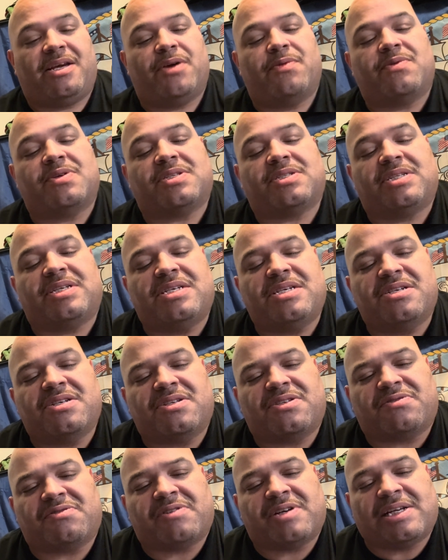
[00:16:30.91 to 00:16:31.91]
It was the
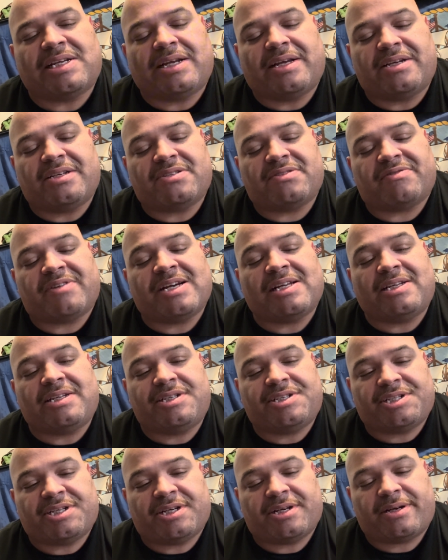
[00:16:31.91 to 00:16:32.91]
Israeli
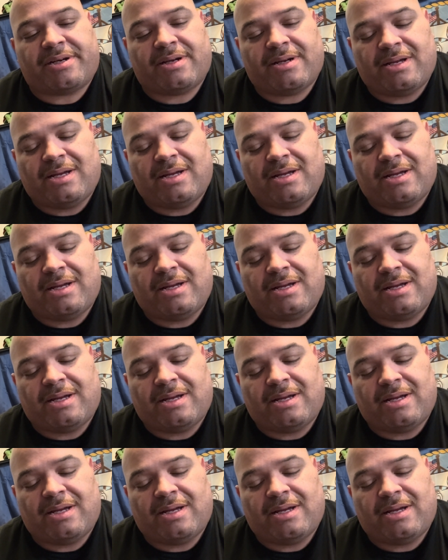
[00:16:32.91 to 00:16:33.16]
chick.